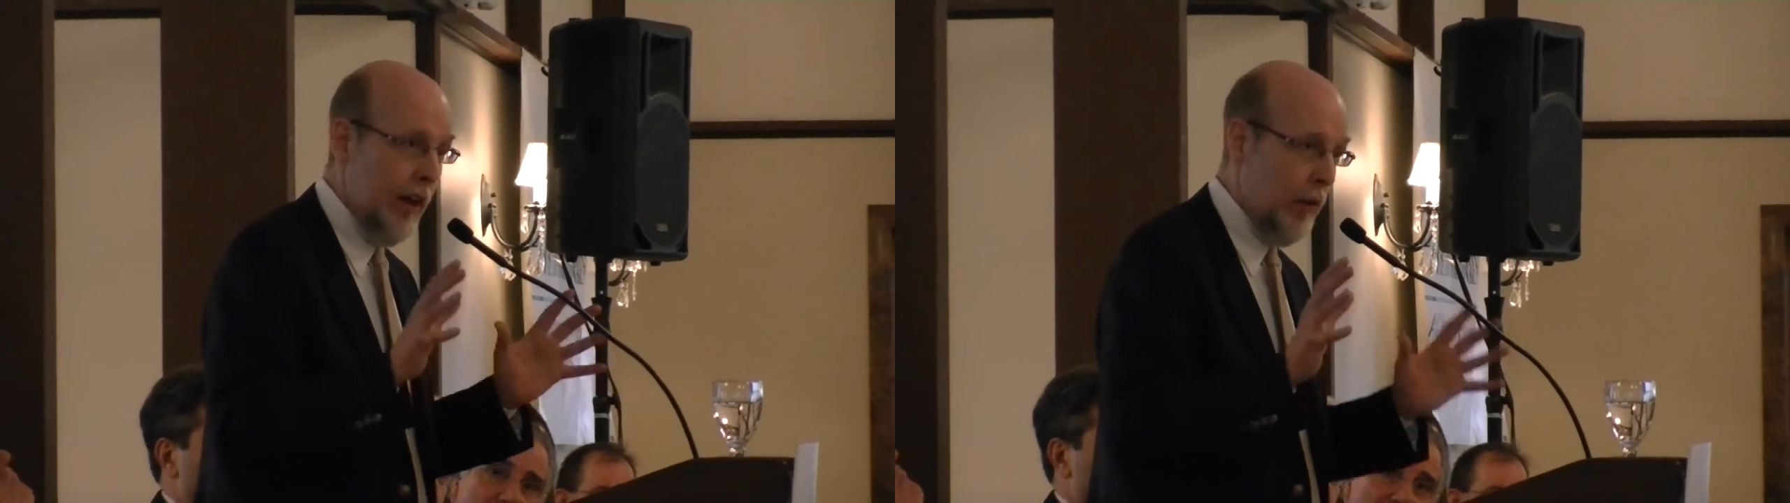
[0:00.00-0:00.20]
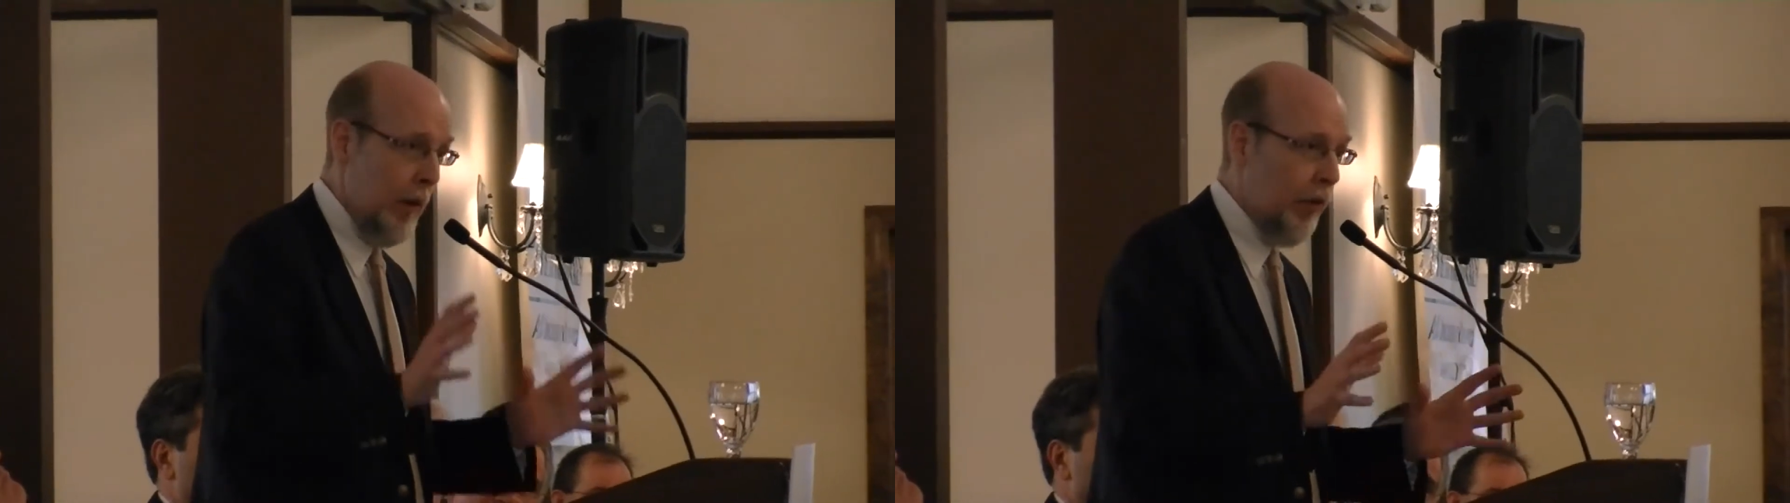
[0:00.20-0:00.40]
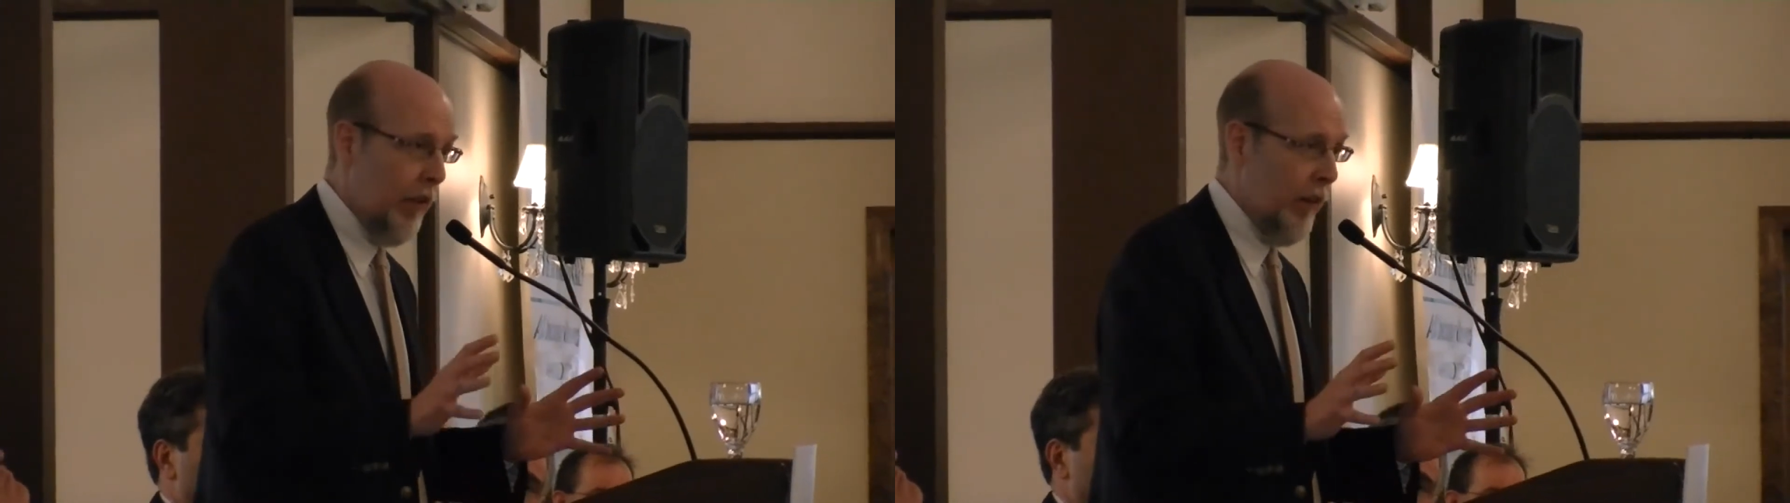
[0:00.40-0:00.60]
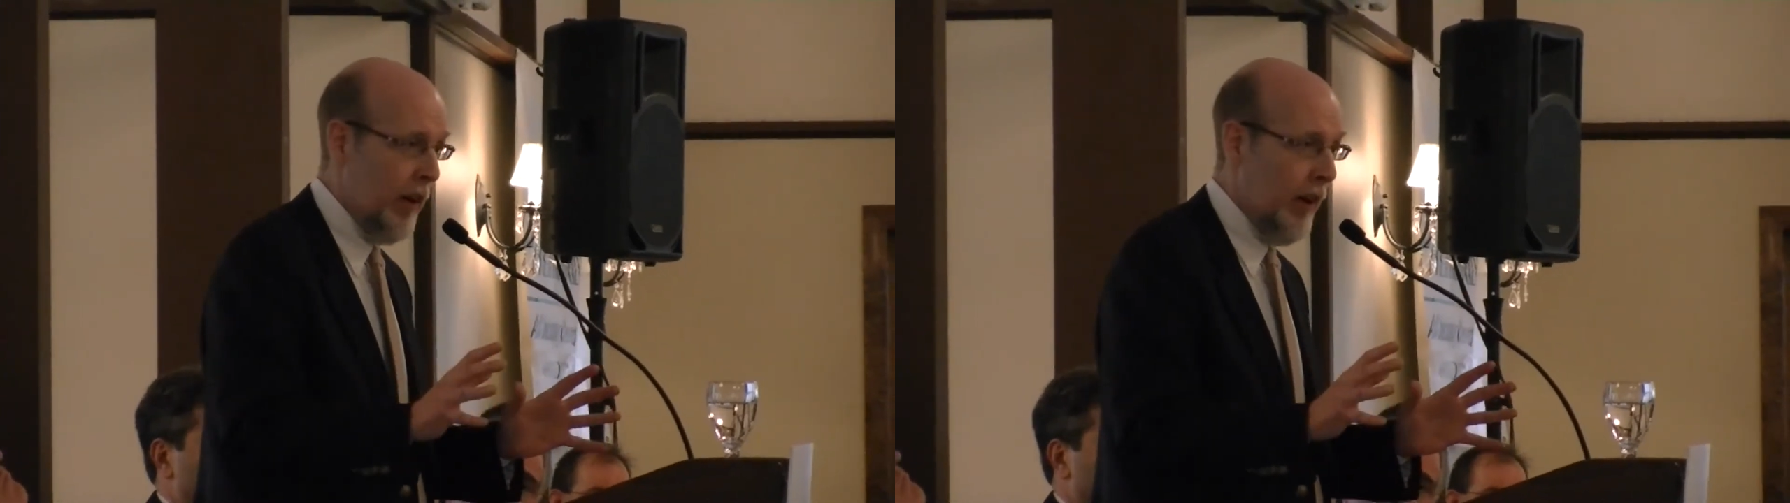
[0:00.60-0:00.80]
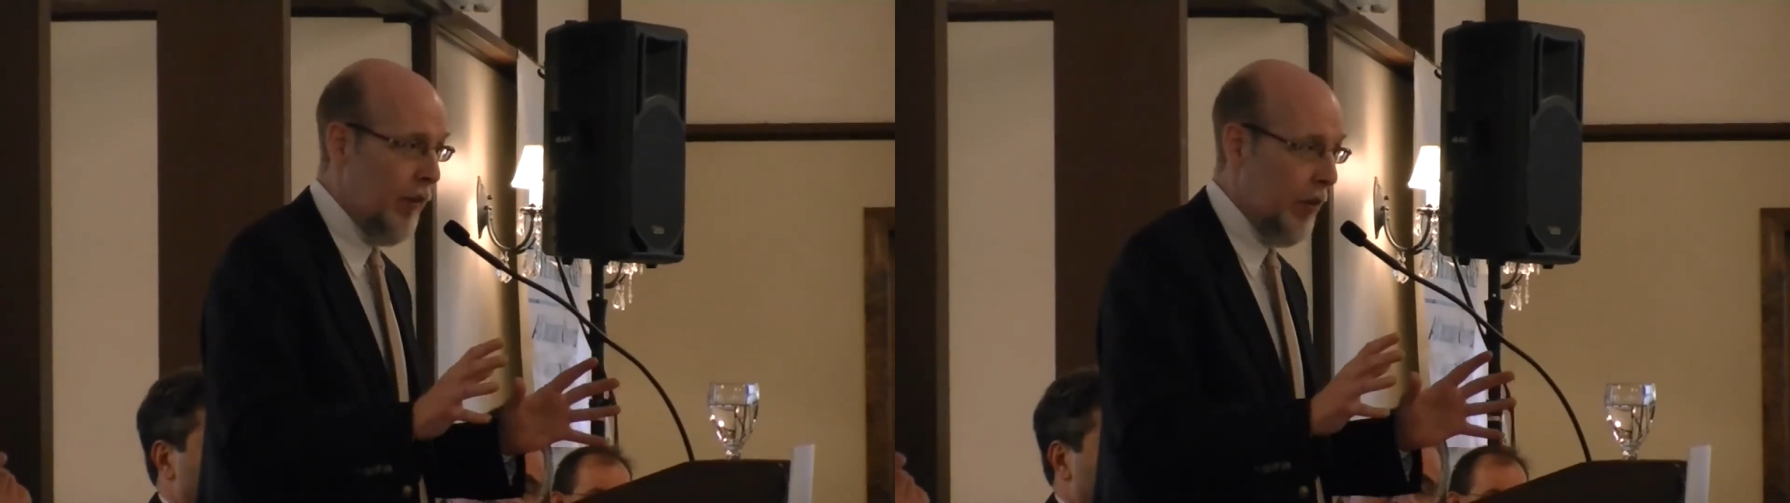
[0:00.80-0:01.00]
especially when
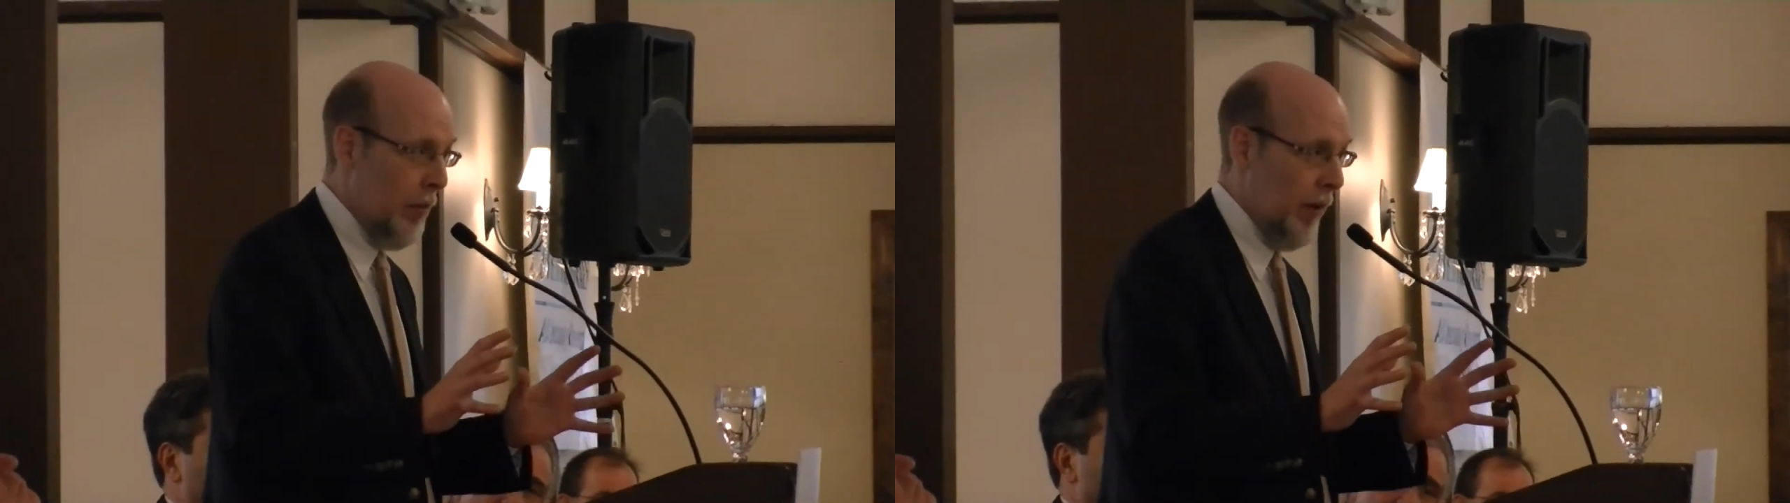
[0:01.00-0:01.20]
it comes to